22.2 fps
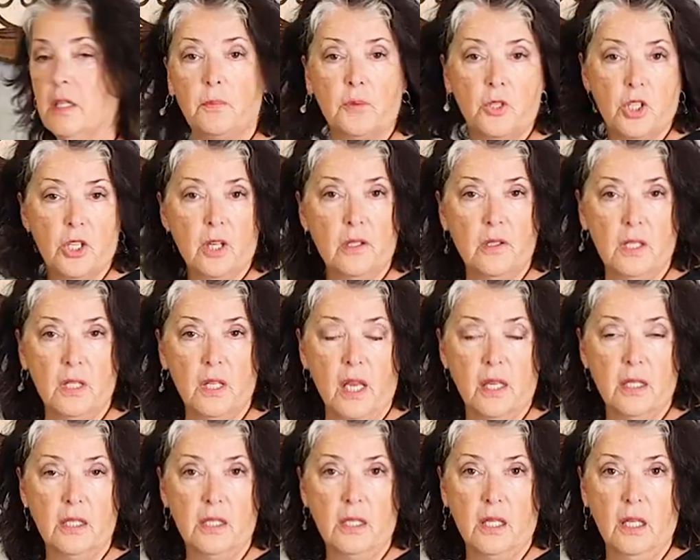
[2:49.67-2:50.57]
dip shells
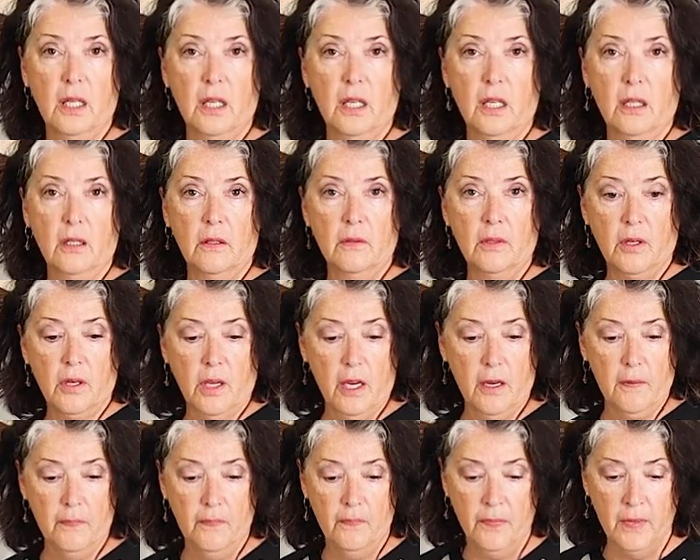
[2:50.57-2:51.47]
nice and clean,
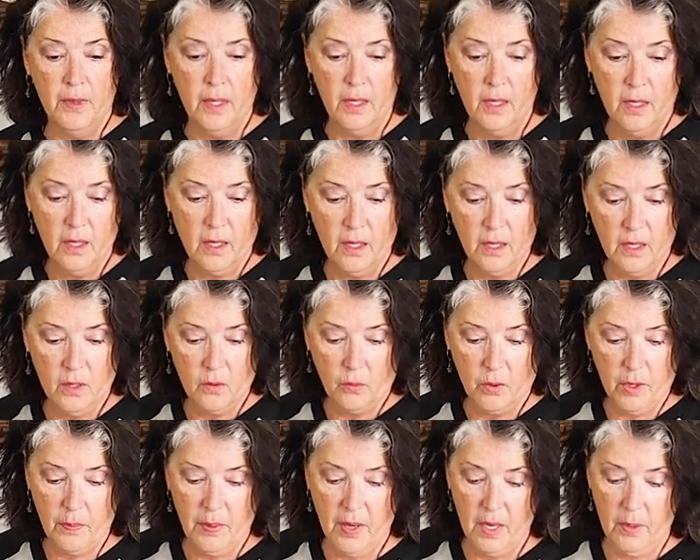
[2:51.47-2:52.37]
okay? And then
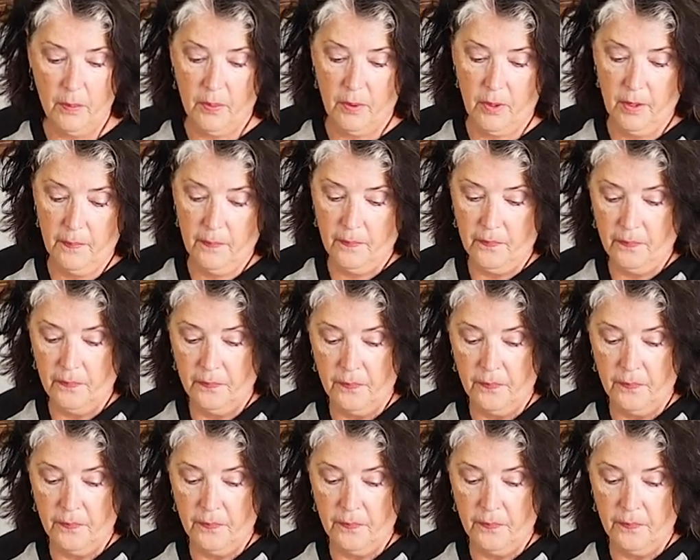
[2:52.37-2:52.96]
repaper it.